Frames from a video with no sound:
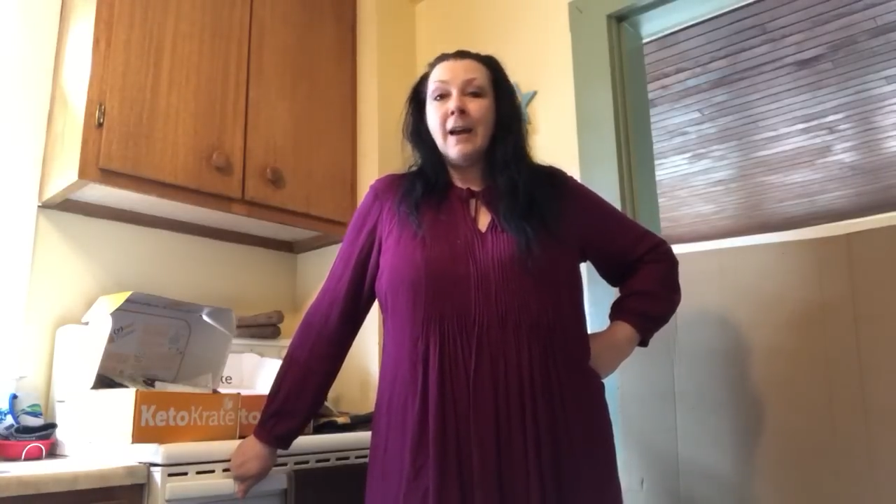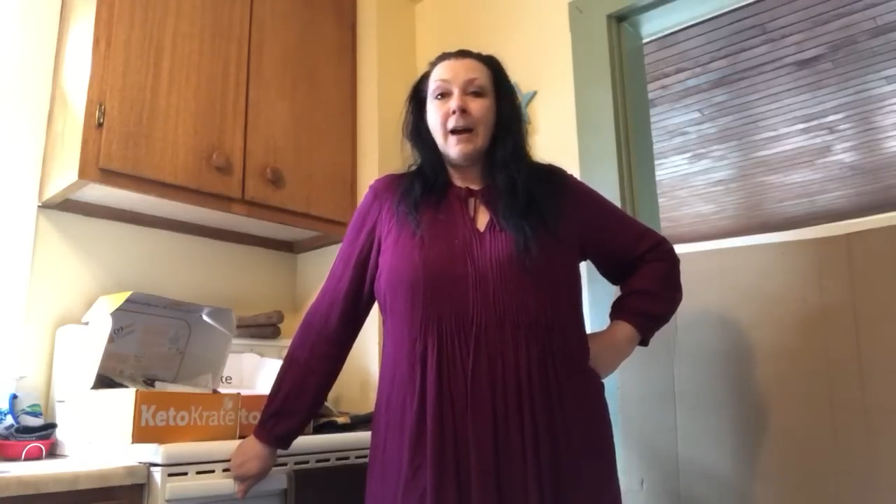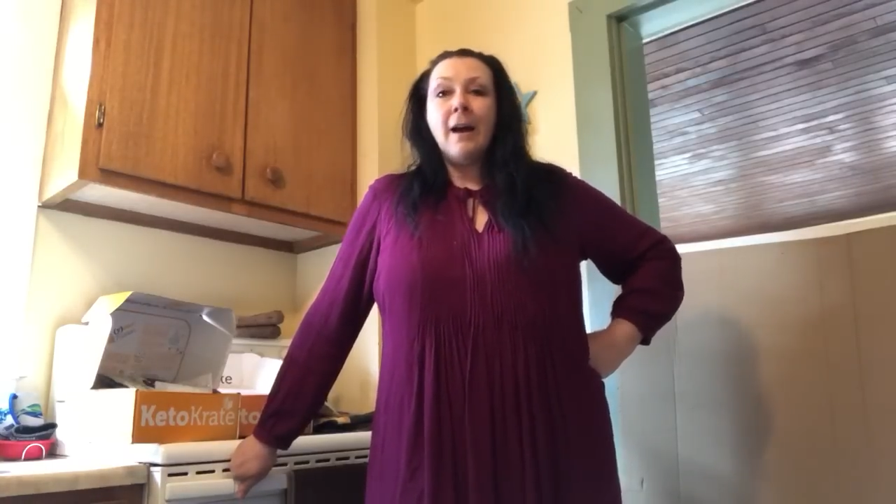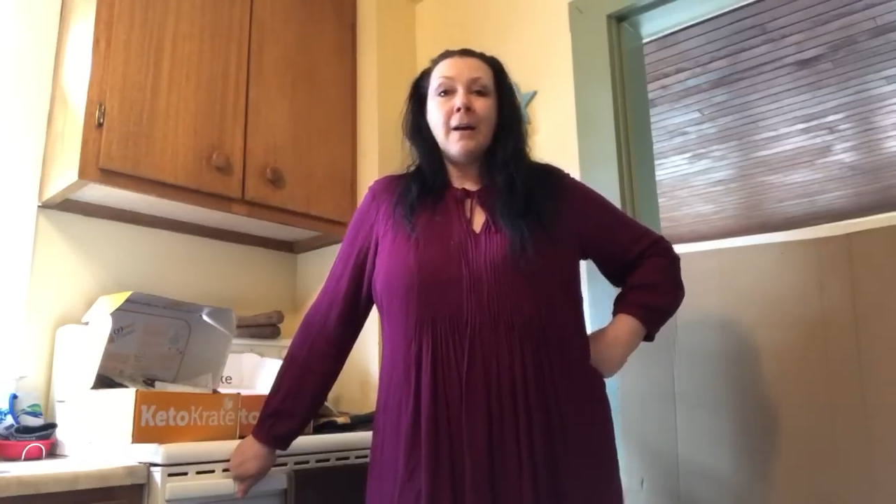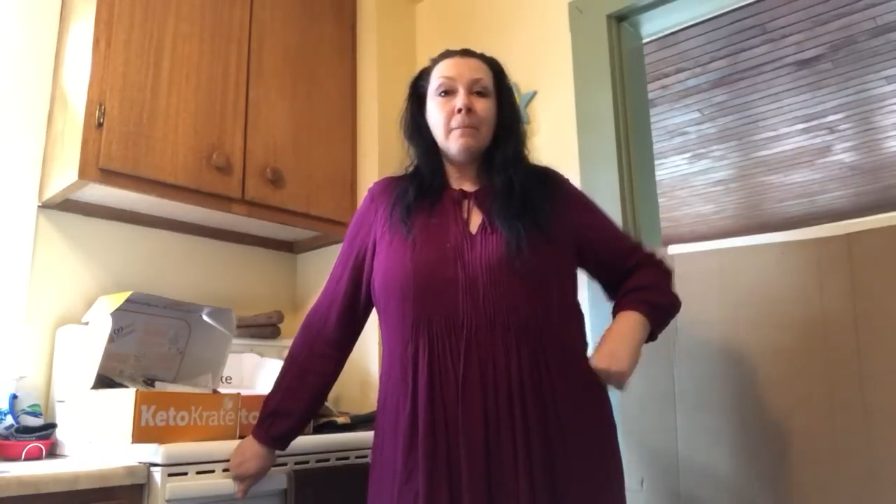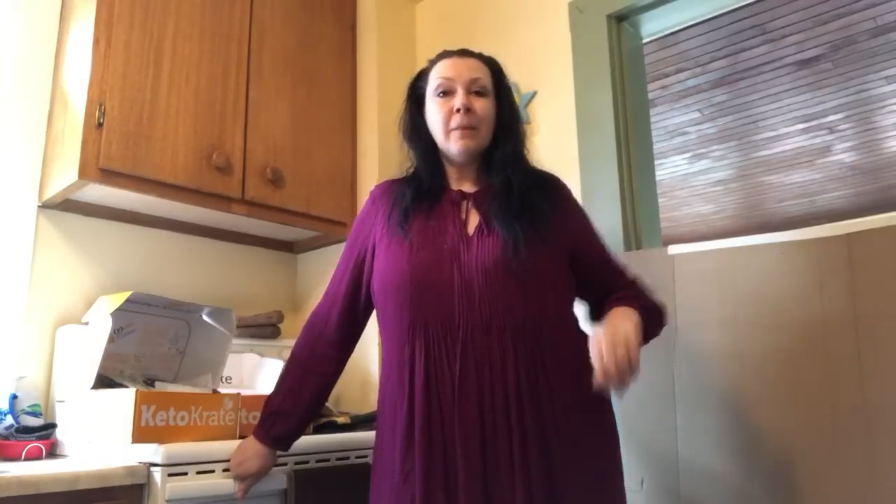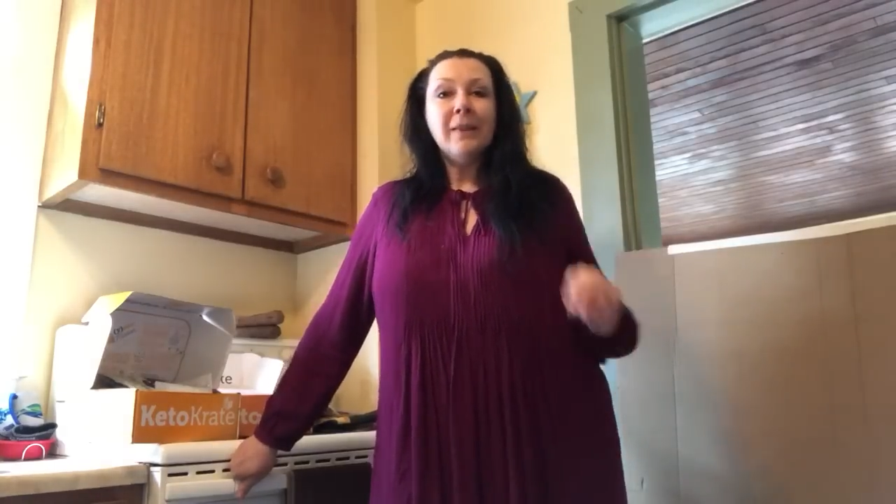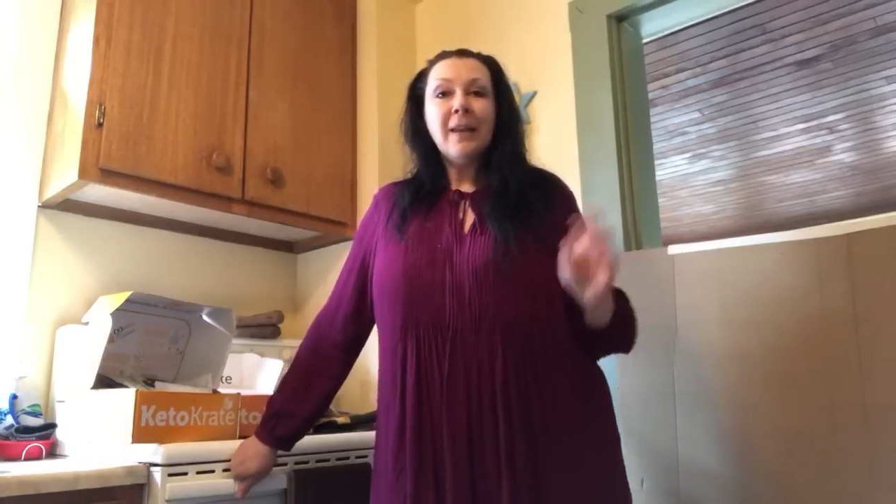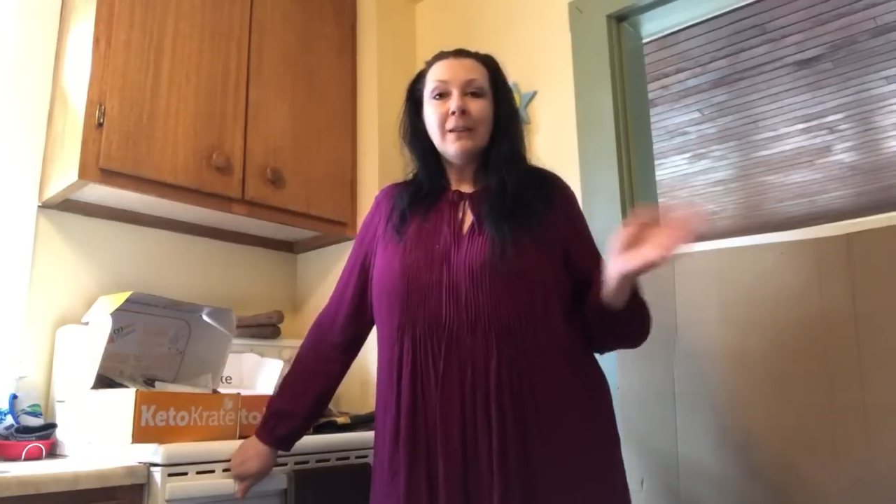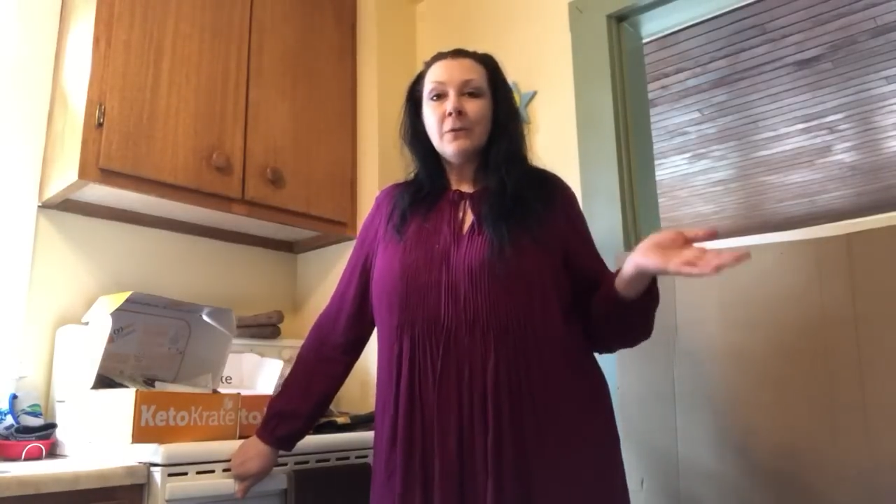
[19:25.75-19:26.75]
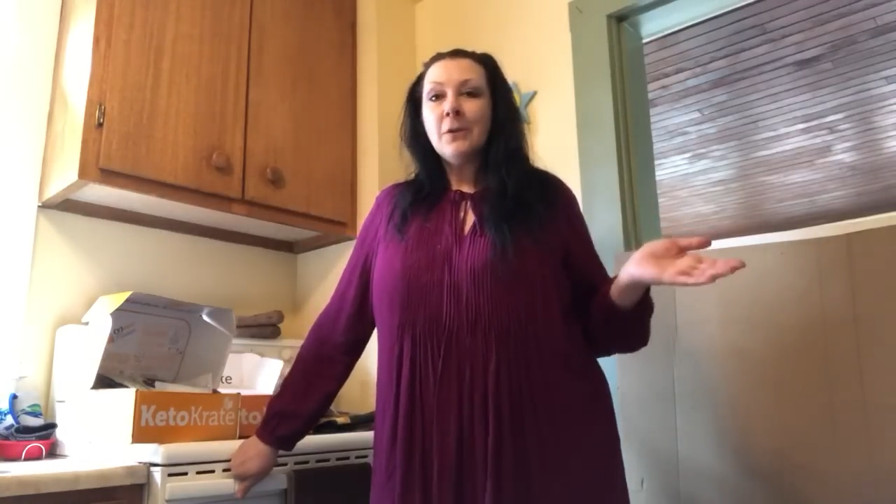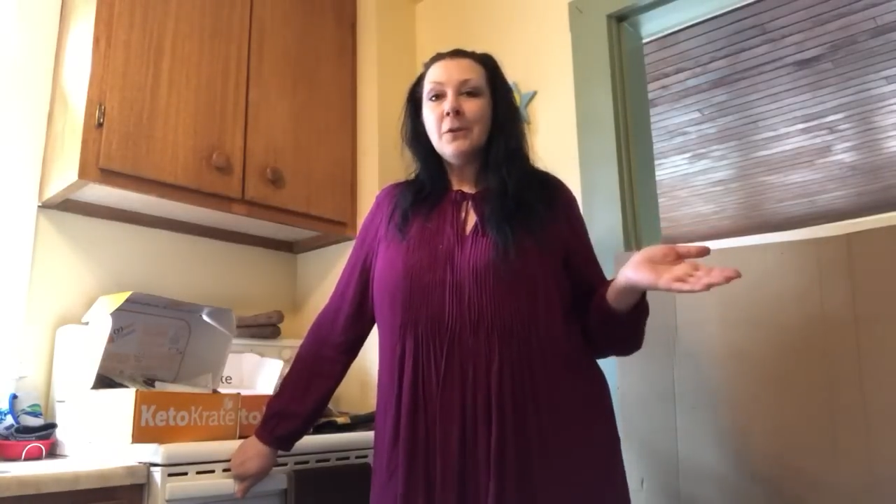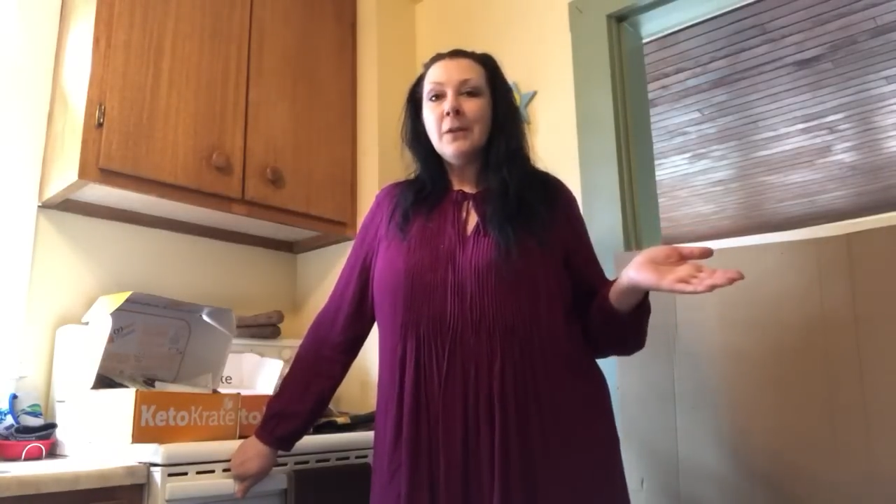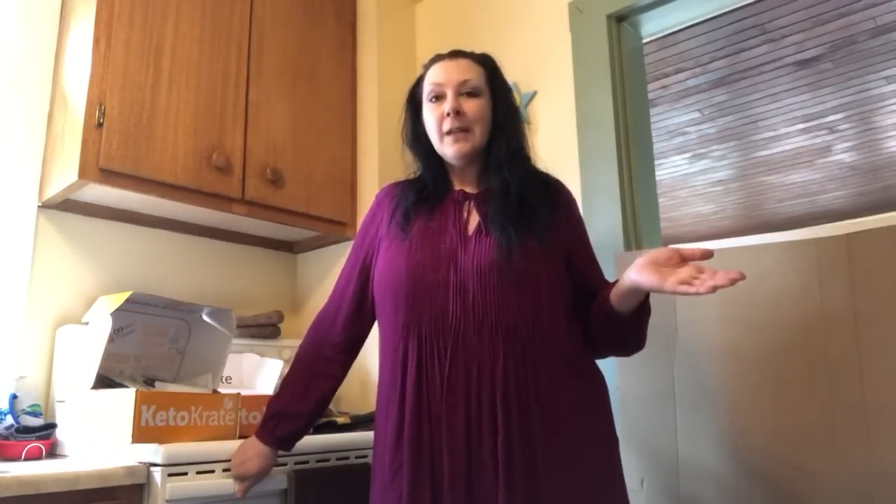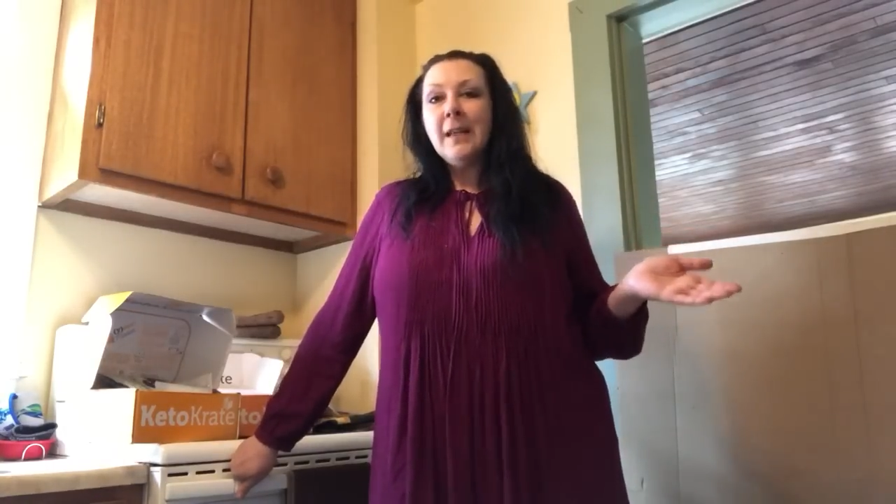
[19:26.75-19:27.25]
But thanks for tuning